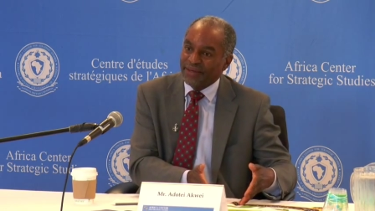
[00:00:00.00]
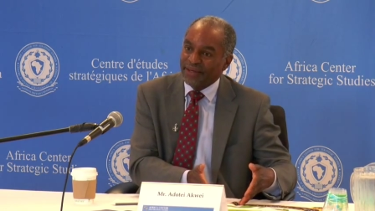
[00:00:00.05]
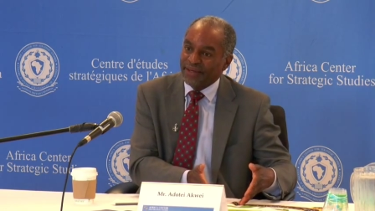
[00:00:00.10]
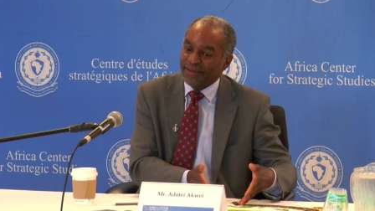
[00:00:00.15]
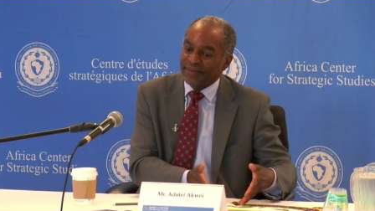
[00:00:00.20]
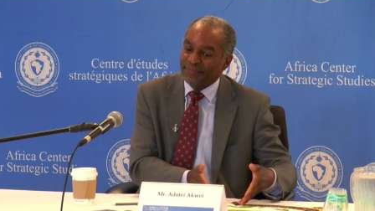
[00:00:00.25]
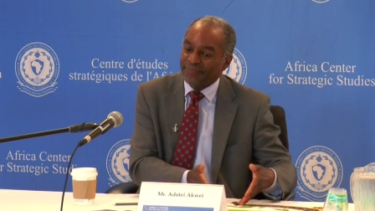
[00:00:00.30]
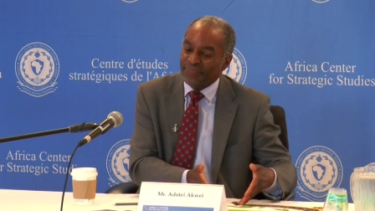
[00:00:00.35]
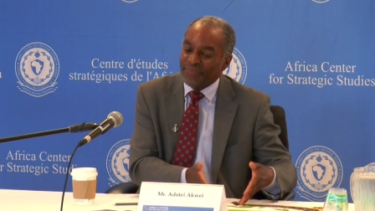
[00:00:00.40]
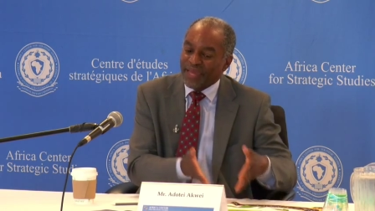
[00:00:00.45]

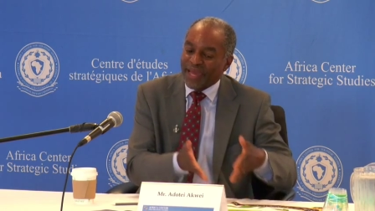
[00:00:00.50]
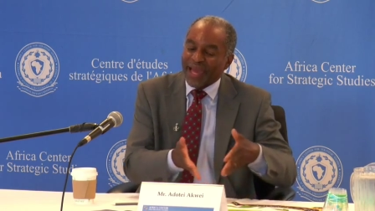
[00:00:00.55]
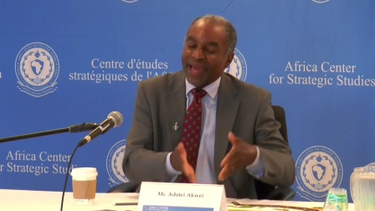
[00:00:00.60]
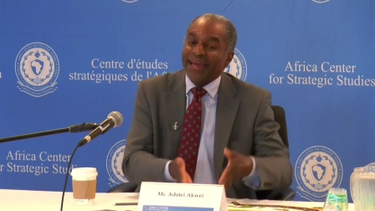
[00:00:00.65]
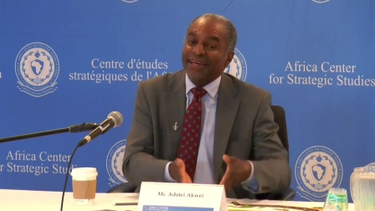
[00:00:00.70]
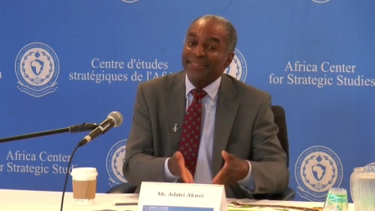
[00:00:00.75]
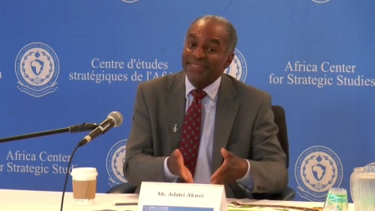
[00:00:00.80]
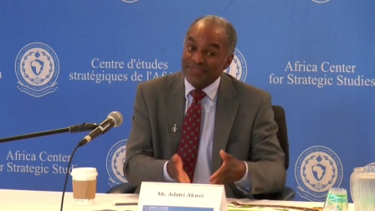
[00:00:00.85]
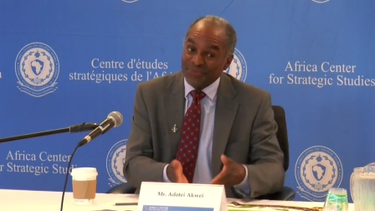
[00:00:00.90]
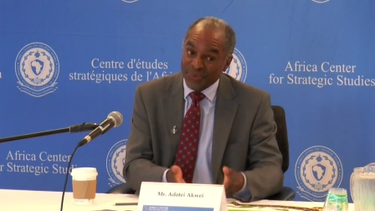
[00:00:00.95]
um,
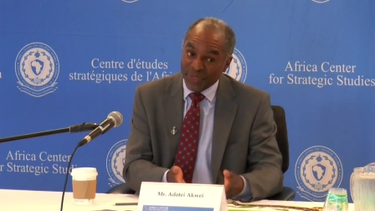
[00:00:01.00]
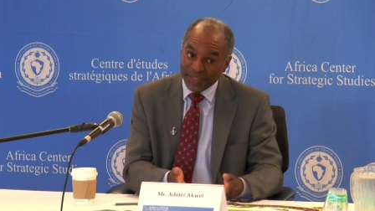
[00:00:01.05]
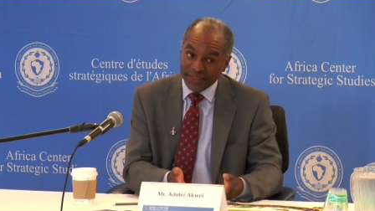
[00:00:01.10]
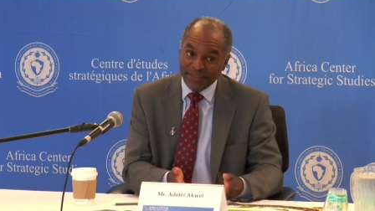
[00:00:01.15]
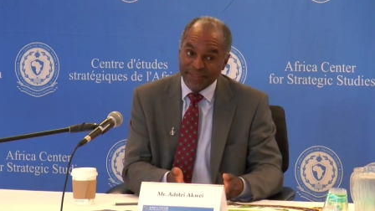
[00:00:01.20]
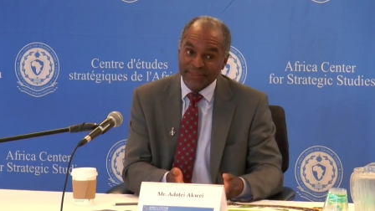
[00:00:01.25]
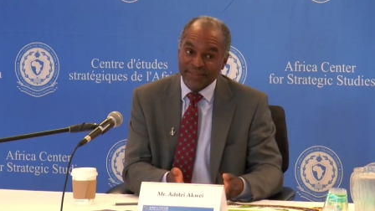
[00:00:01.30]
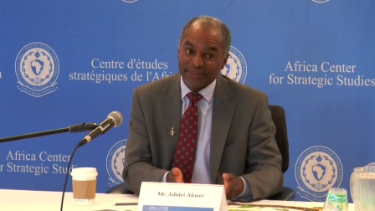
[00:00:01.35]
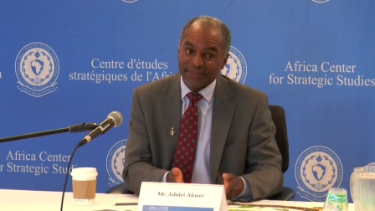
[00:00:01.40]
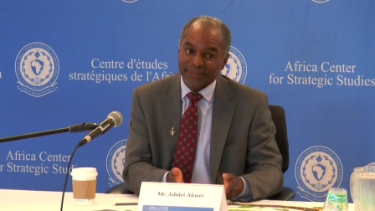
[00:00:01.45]
as well
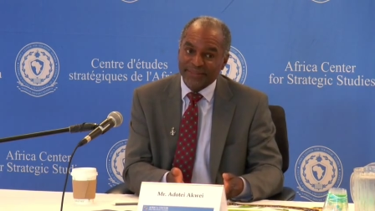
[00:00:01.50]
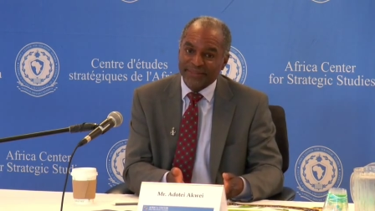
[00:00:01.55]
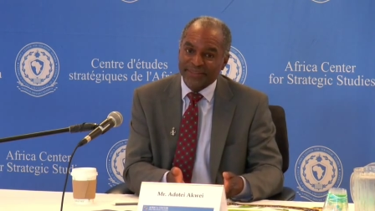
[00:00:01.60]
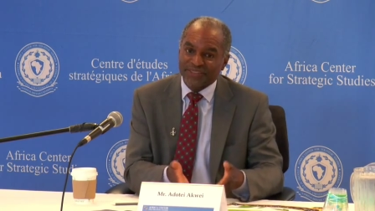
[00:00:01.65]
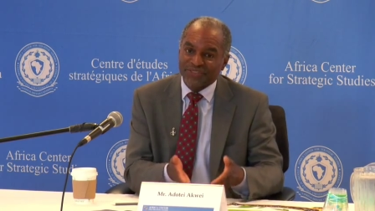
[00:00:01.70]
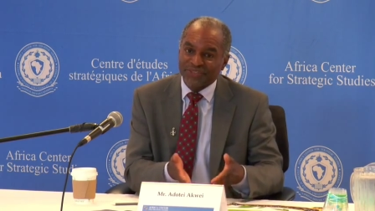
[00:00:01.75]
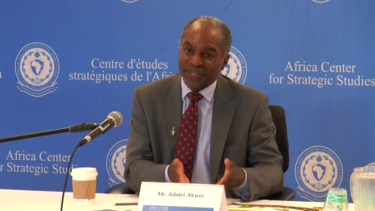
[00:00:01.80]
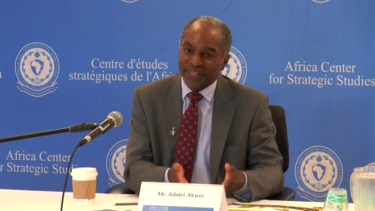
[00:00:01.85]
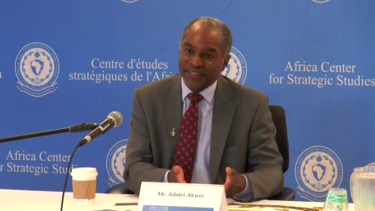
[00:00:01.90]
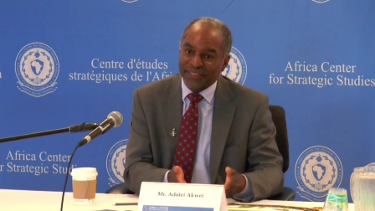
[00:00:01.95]
as
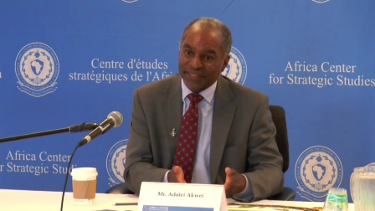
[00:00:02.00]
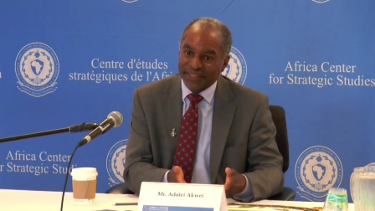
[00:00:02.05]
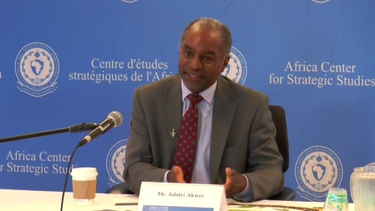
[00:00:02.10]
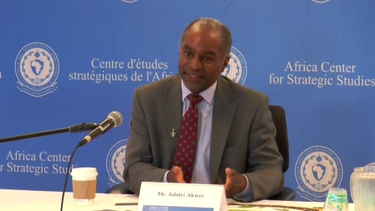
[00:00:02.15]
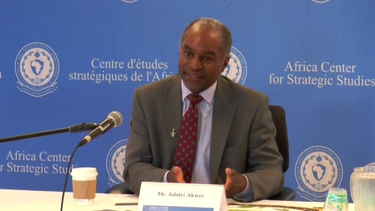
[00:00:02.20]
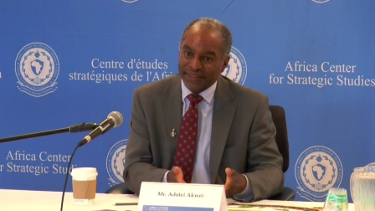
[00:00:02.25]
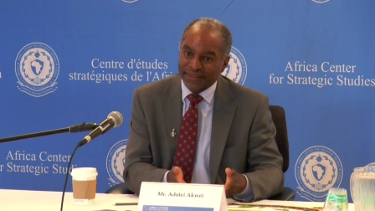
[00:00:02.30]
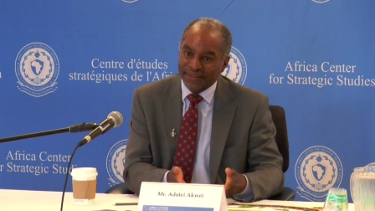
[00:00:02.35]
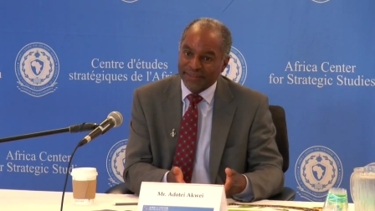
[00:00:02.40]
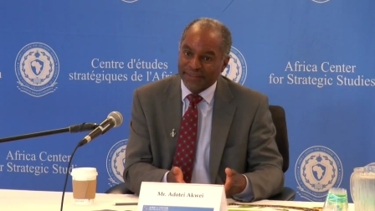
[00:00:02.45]

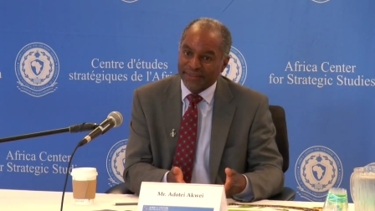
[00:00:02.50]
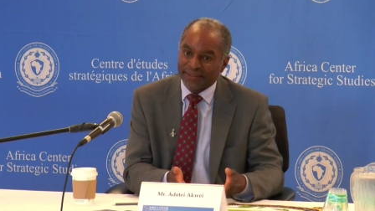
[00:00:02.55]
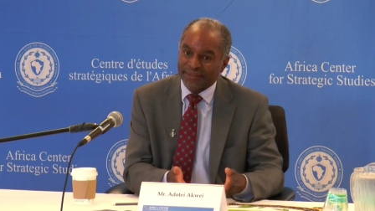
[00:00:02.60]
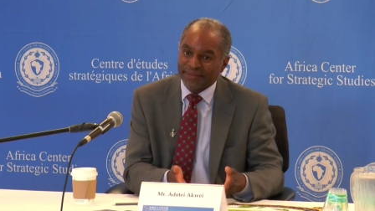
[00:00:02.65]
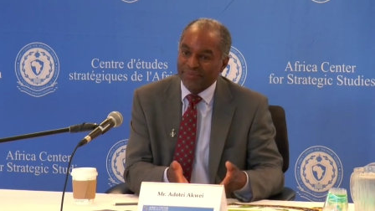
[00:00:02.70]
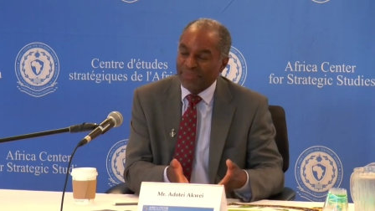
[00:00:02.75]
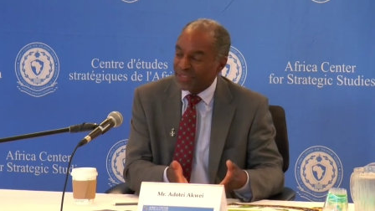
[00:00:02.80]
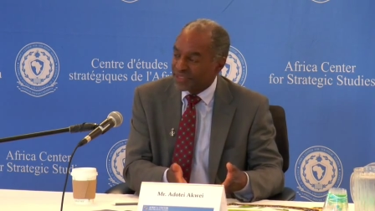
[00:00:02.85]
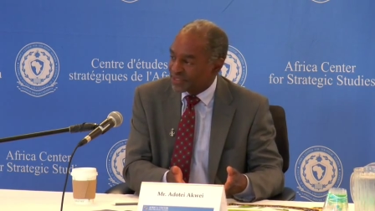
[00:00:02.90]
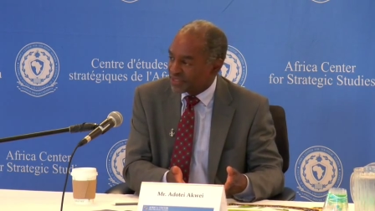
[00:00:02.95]
strengthening
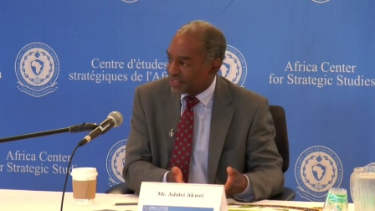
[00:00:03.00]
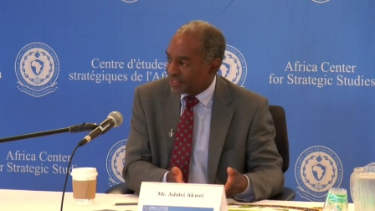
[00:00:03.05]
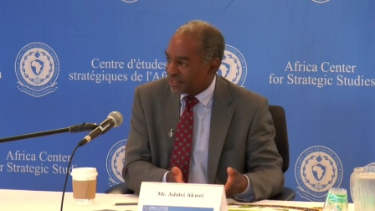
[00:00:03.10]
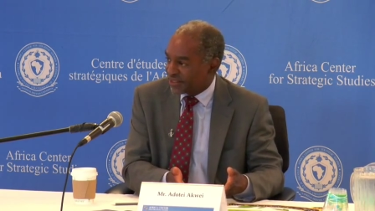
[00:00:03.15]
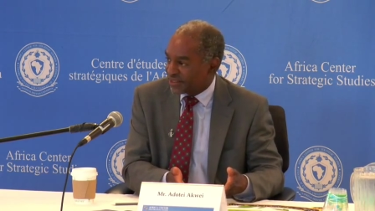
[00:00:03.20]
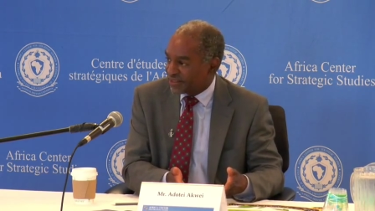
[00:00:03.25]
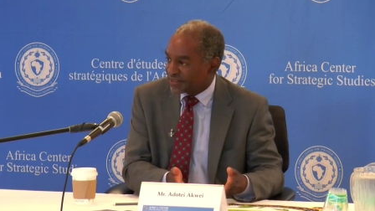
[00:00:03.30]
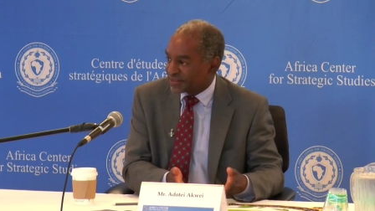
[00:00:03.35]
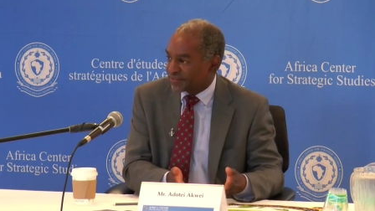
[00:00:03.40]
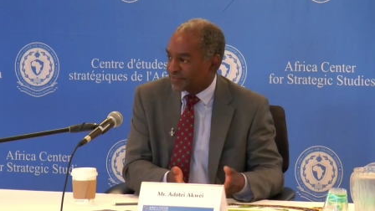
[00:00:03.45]

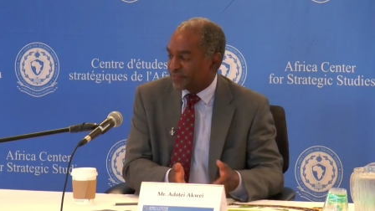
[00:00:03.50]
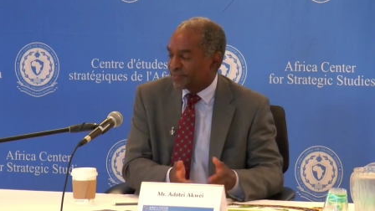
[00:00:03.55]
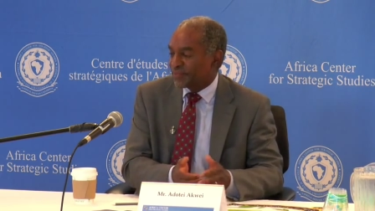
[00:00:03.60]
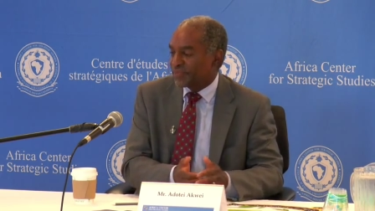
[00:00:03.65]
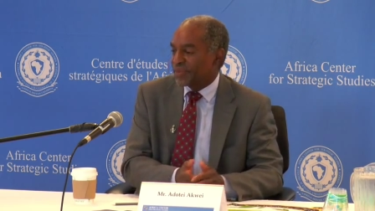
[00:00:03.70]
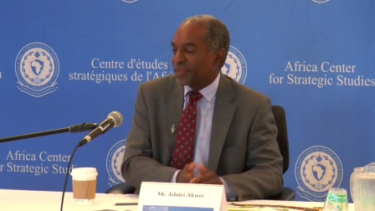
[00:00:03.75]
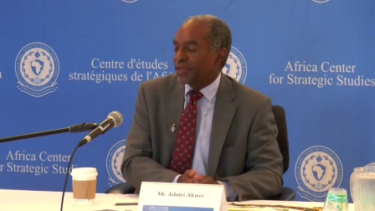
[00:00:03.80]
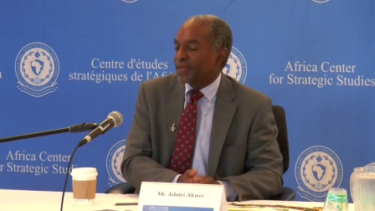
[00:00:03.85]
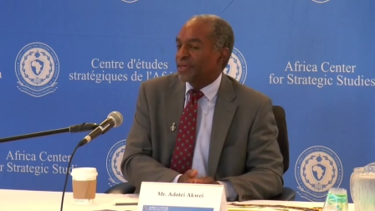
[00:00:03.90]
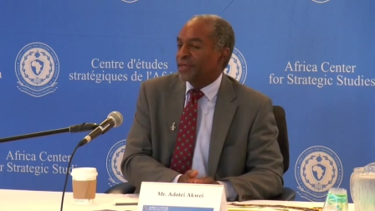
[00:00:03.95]
militaries.
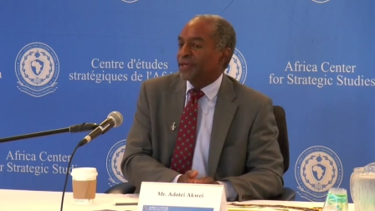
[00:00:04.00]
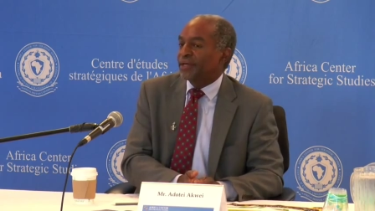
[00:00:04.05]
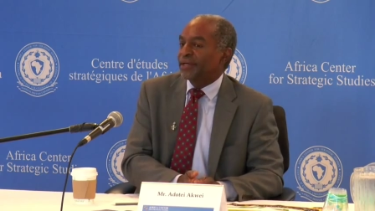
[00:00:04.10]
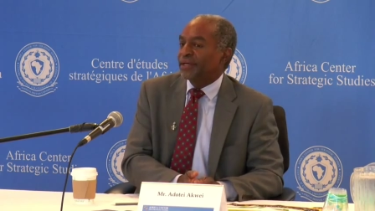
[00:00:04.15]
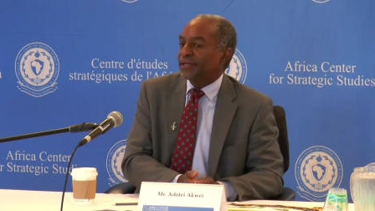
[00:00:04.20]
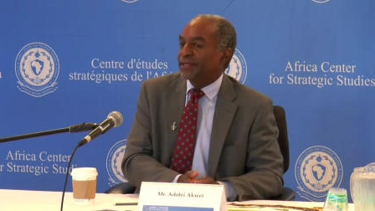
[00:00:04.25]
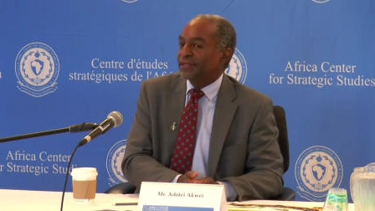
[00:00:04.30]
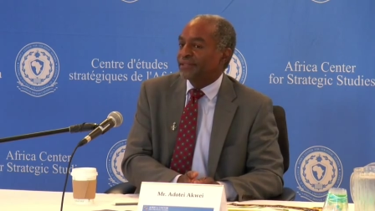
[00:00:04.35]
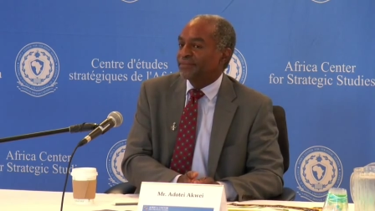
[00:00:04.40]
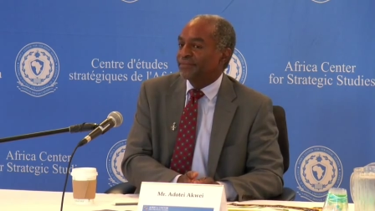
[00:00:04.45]

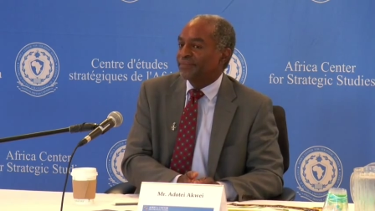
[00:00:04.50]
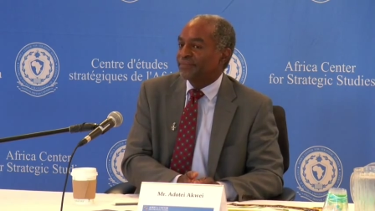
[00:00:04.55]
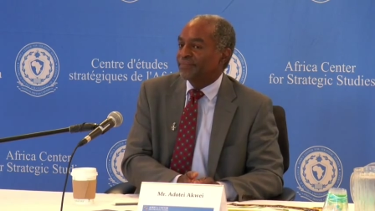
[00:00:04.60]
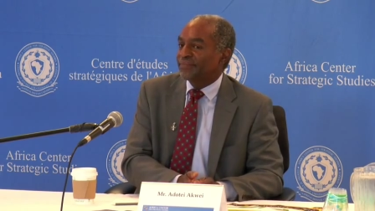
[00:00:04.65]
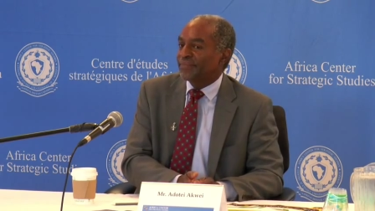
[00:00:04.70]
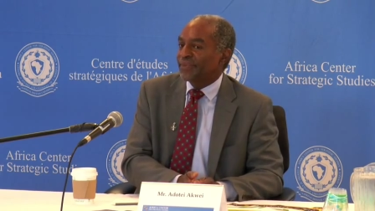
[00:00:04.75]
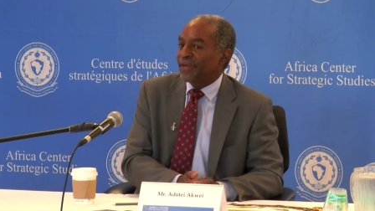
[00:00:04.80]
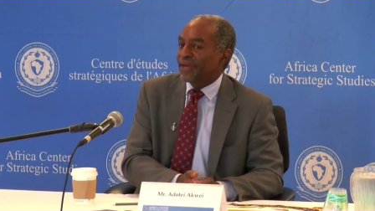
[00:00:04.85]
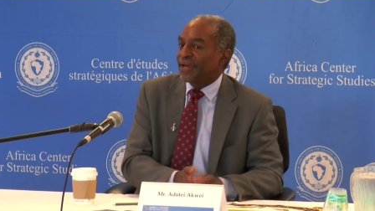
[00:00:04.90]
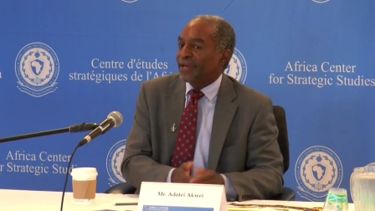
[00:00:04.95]
Um,
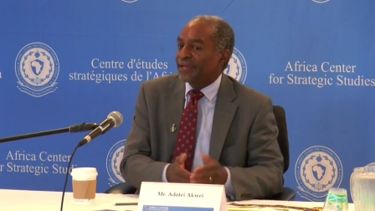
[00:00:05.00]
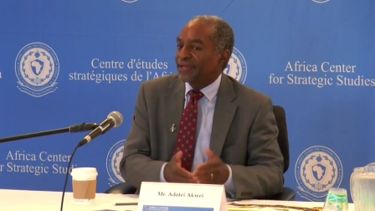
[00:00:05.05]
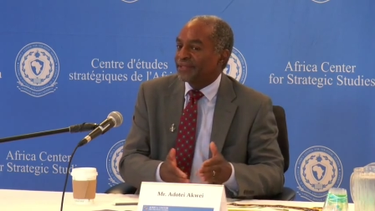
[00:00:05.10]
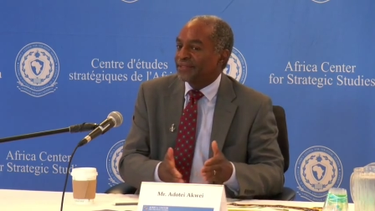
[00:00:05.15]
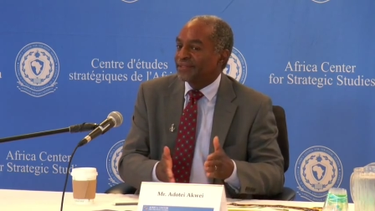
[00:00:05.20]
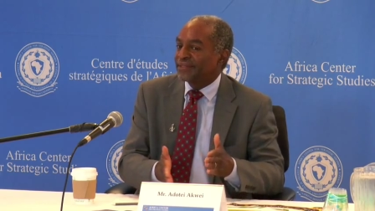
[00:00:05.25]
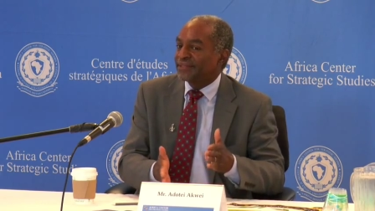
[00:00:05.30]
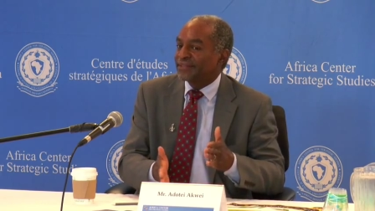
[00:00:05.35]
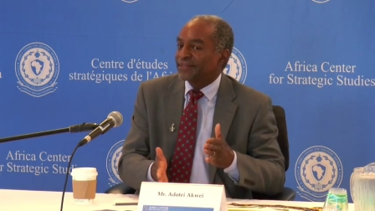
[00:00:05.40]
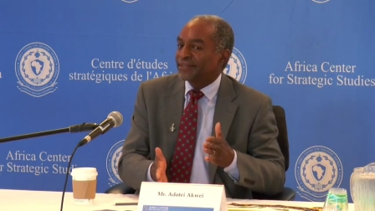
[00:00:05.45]

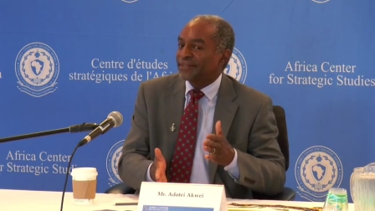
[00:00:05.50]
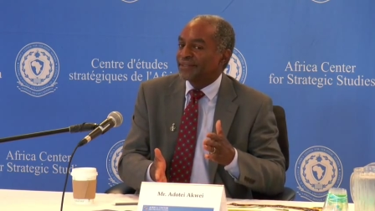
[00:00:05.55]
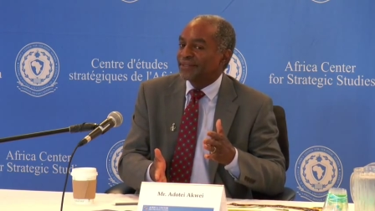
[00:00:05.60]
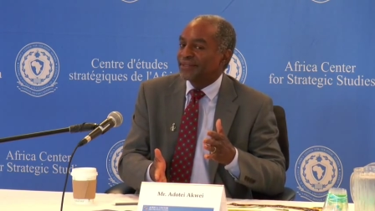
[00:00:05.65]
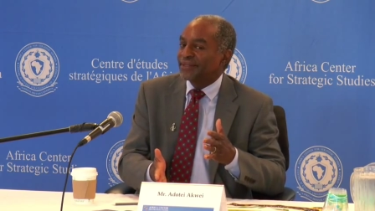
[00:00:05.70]
and